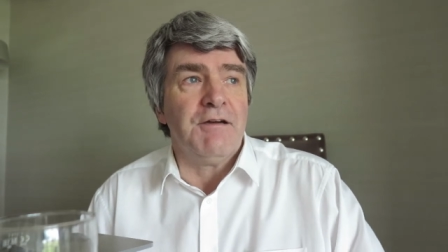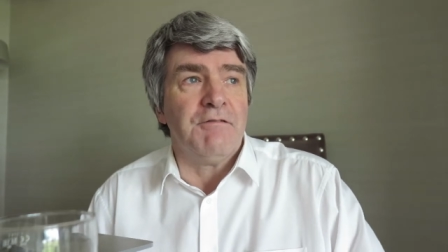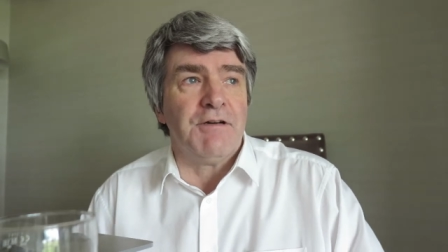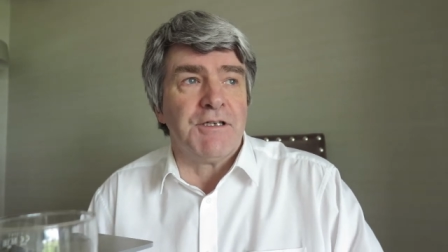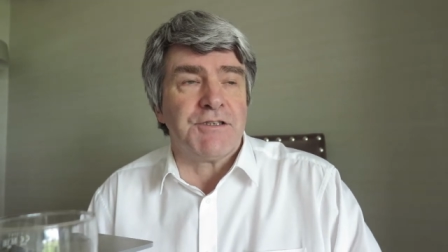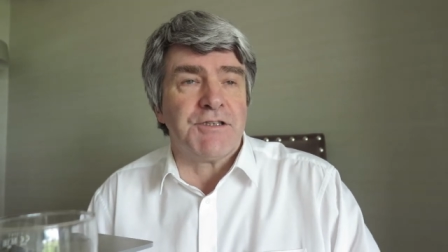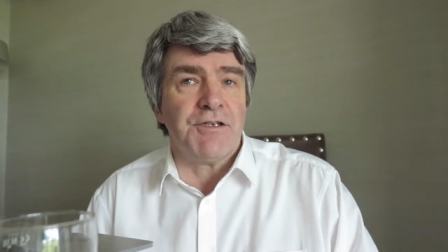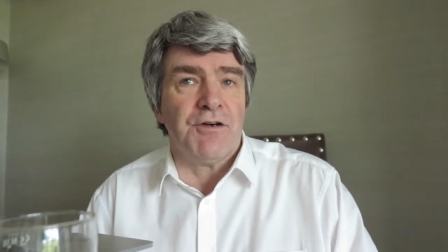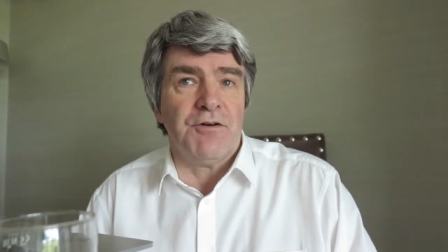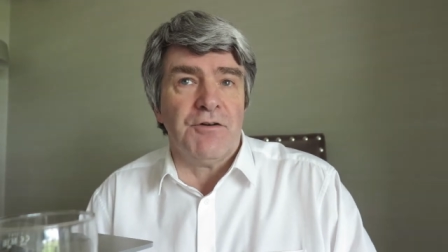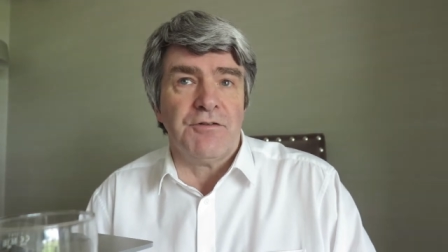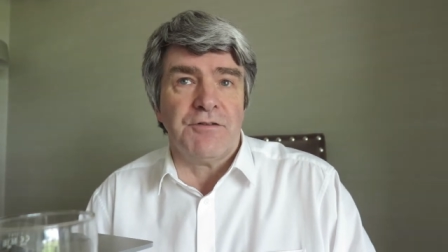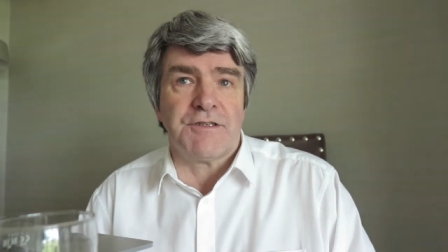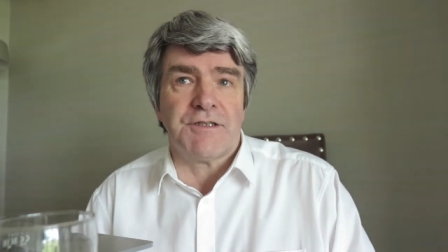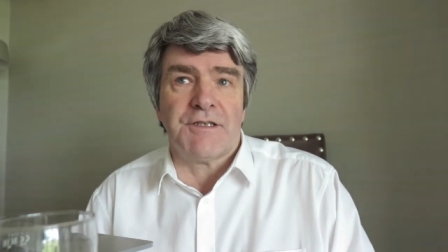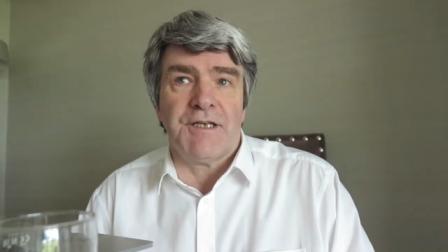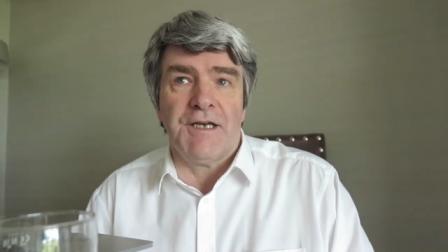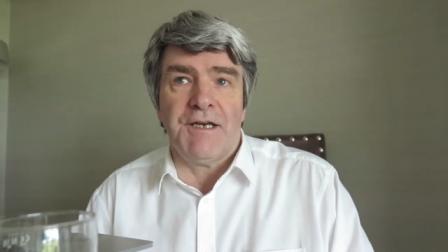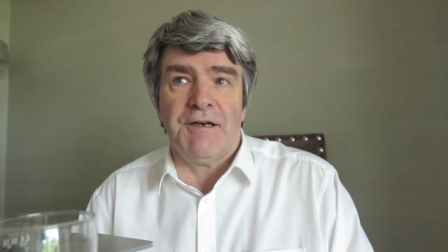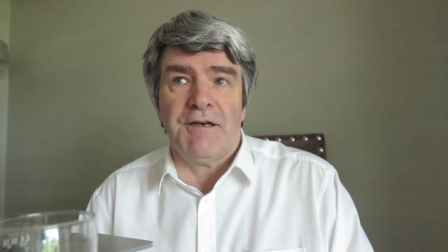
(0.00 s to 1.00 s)
which showed
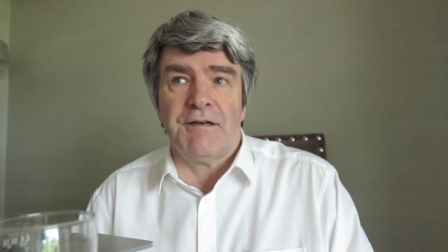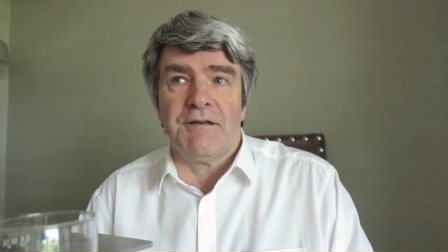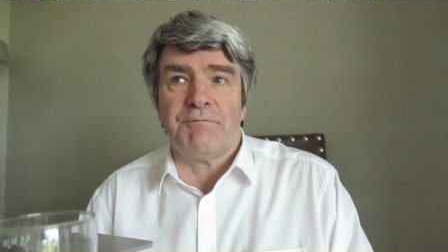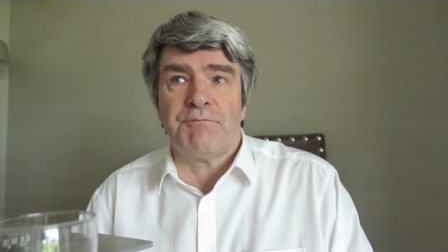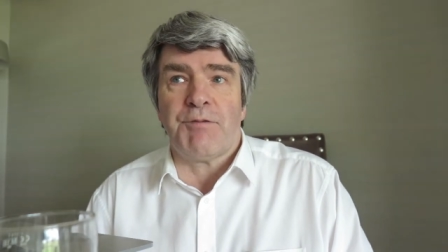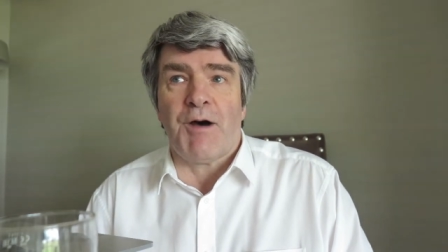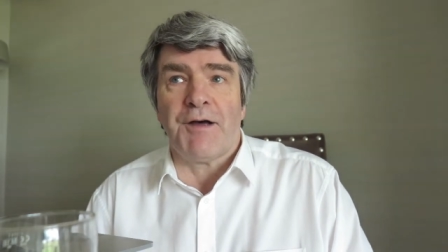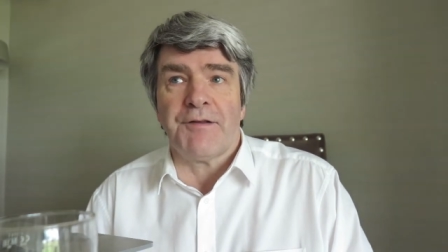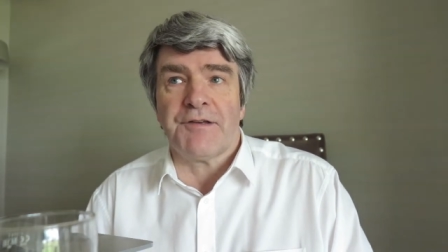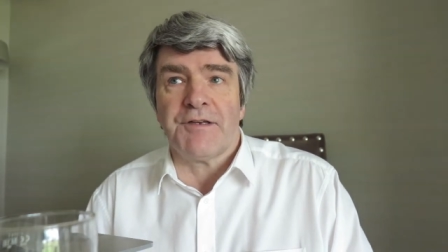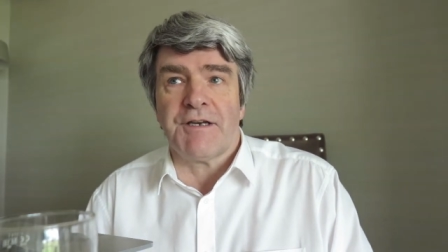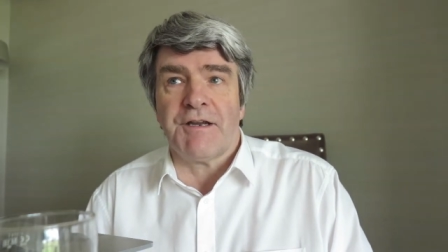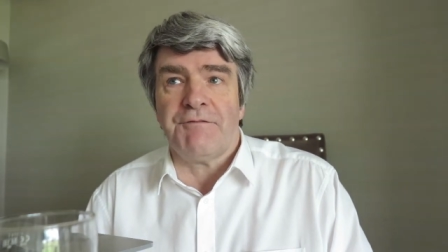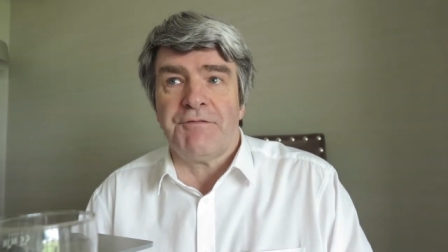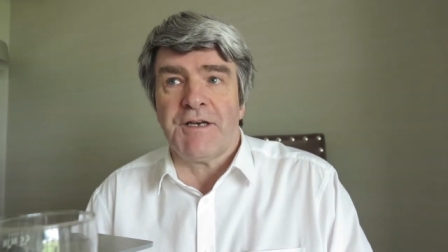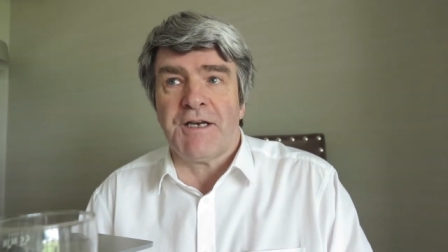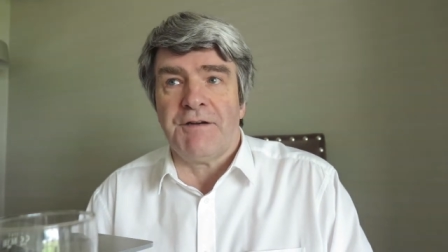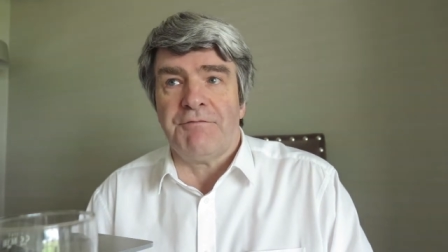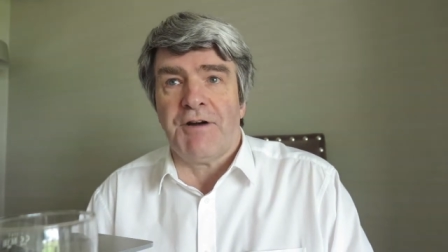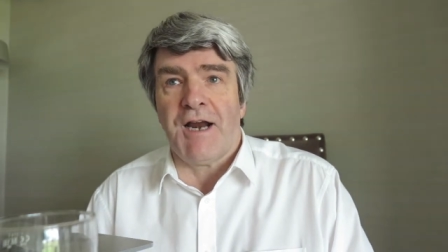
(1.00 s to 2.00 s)
the
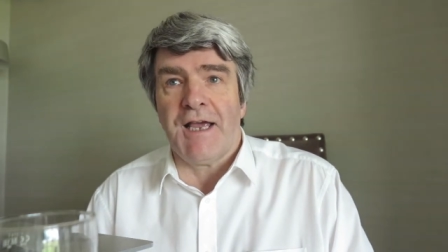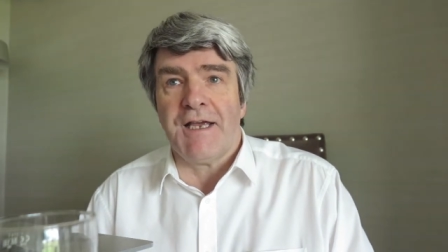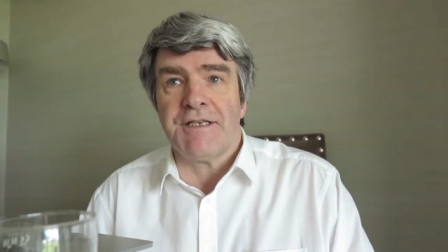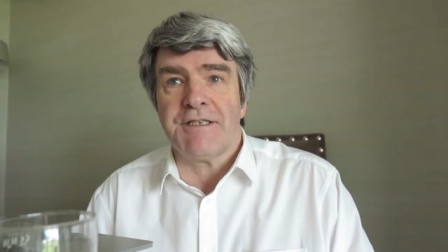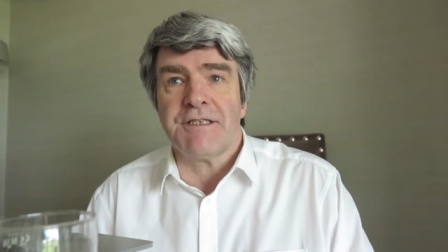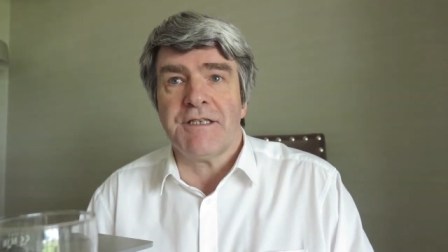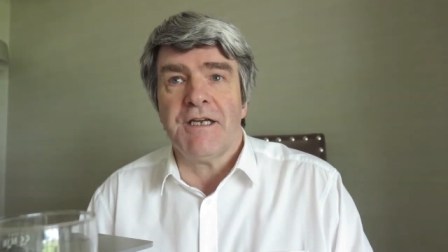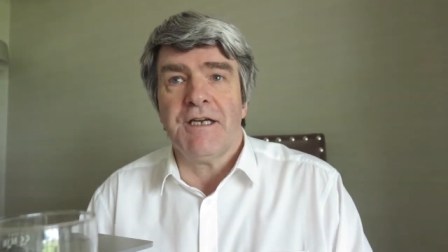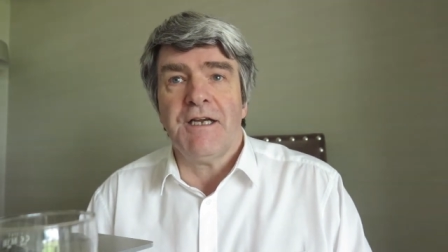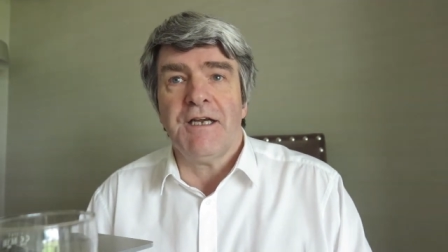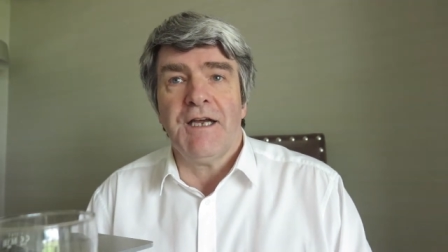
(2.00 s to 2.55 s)
positivity rate.